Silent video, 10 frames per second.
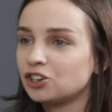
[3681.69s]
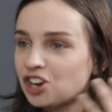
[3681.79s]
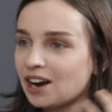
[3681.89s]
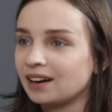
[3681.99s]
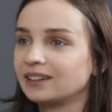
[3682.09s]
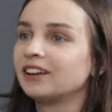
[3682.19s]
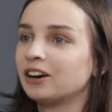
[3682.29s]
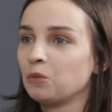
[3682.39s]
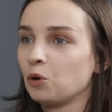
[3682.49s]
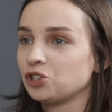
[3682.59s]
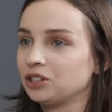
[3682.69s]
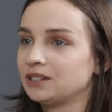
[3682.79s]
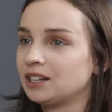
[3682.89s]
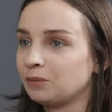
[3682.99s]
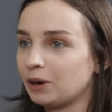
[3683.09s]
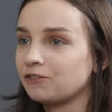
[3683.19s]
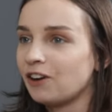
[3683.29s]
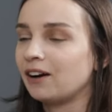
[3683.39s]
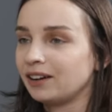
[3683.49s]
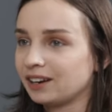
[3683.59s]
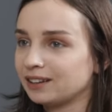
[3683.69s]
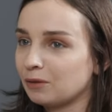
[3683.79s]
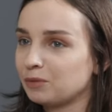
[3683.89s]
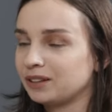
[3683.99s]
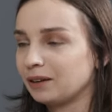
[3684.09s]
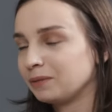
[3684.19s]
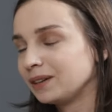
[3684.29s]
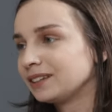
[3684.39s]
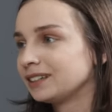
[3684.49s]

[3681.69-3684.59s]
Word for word: channeling their emotions and by firing it up in them.